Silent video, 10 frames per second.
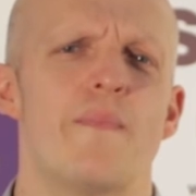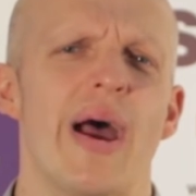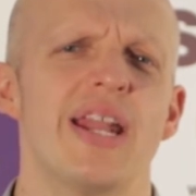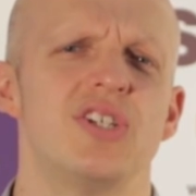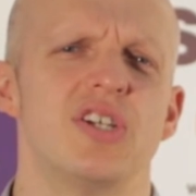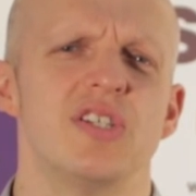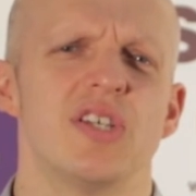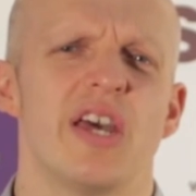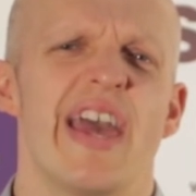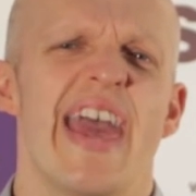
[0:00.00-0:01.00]
Bandages.
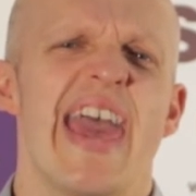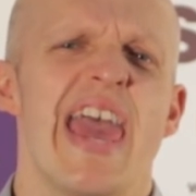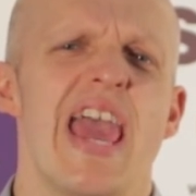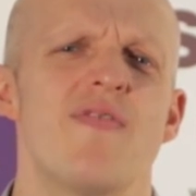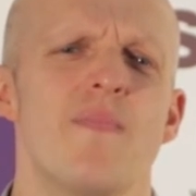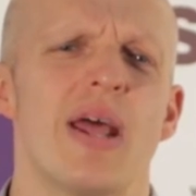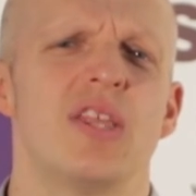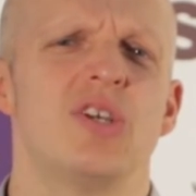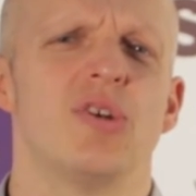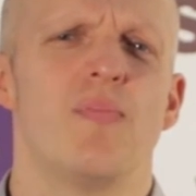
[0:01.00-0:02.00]
If the
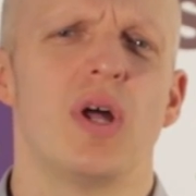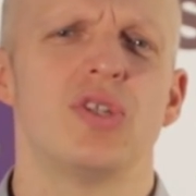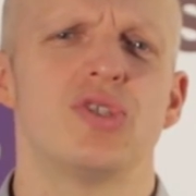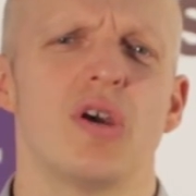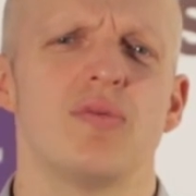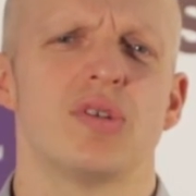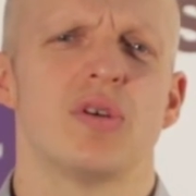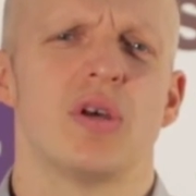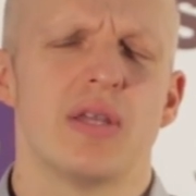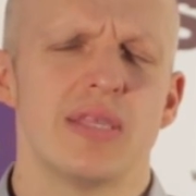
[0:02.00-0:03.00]
bandages are blood soaked,
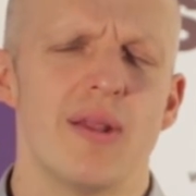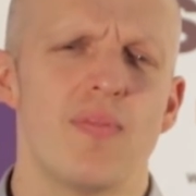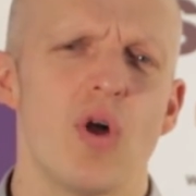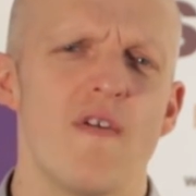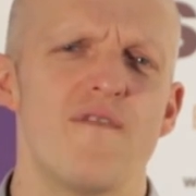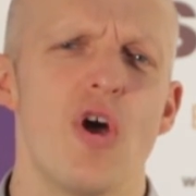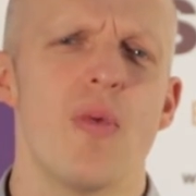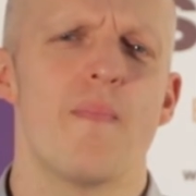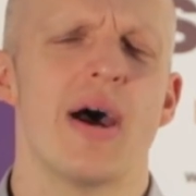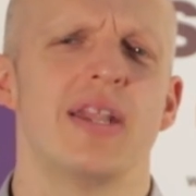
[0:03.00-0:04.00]
then apply a
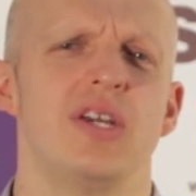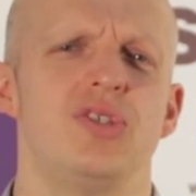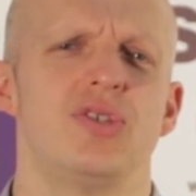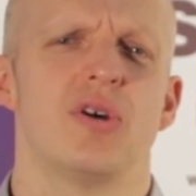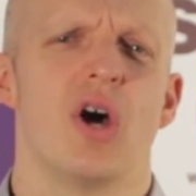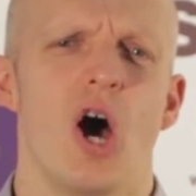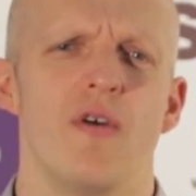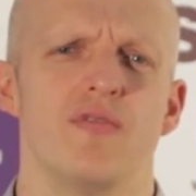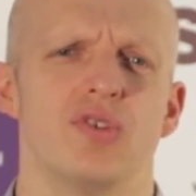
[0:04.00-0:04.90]
further bandage over